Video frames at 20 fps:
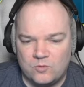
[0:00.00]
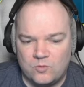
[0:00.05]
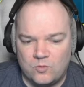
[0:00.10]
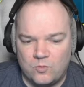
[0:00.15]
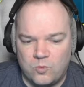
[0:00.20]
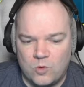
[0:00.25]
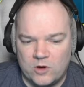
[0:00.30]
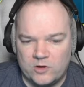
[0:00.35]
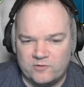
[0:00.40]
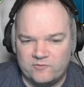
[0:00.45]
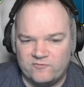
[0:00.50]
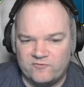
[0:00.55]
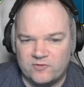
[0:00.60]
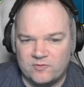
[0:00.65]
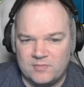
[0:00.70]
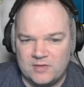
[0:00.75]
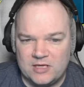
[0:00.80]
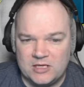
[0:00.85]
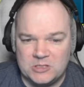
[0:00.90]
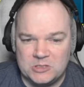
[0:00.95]
one
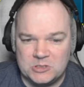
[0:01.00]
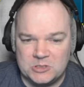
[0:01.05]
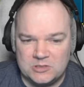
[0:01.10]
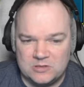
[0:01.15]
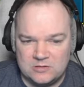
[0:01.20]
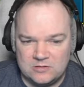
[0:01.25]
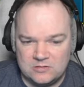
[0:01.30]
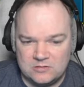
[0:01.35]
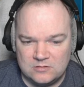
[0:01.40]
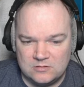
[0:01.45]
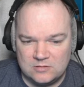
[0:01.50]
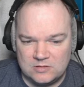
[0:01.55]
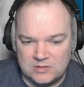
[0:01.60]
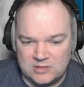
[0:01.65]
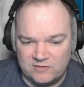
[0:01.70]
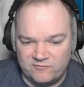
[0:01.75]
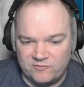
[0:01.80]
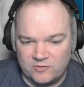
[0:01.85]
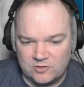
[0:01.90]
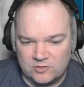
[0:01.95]
from each
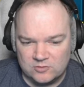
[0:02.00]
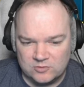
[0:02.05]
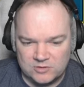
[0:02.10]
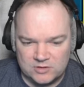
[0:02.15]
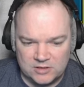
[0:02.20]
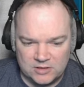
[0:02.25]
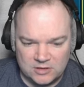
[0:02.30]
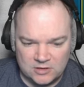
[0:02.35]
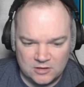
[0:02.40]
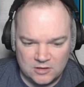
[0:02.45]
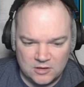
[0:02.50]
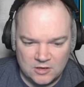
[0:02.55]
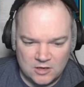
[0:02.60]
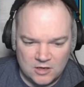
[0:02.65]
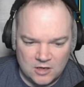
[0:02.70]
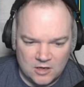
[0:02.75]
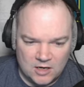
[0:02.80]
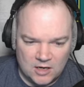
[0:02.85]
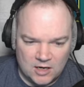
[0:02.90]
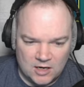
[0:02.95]
difficulty,
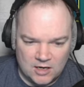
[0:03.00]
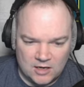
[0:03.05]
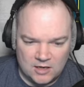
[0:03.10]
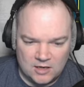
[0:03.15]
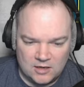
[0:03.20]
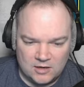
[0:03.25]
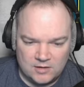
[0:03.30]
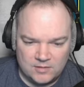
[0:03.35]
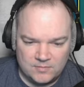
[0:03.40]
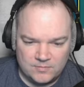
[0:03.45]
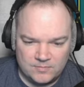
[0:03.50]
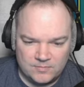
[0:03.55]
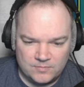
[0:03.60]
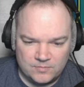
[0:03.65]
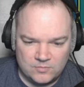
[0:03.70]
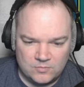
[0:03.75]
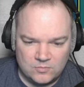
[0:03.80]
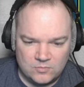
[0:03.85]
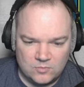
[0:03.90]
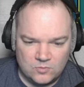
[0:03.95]
um,
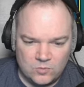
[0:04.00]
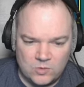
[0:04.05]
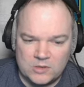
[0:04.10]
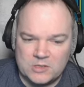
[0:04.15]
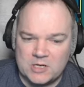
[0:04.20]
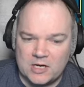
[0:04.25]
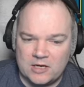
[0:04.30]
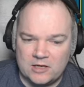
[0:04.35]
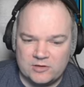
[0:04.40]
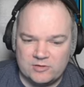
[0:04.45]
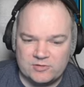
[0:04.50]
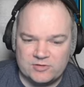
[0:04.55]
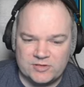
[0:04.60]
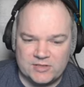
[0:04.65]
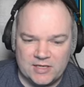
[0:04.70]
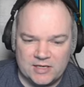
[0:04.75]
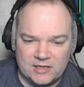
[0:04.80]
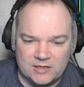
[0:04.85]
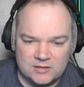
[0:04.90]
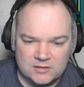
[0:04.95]
which I
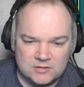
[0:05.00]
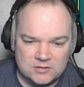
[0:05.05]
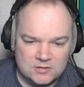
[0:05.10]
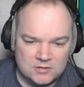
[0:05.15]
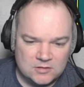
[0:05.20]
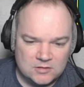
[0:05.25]
understand.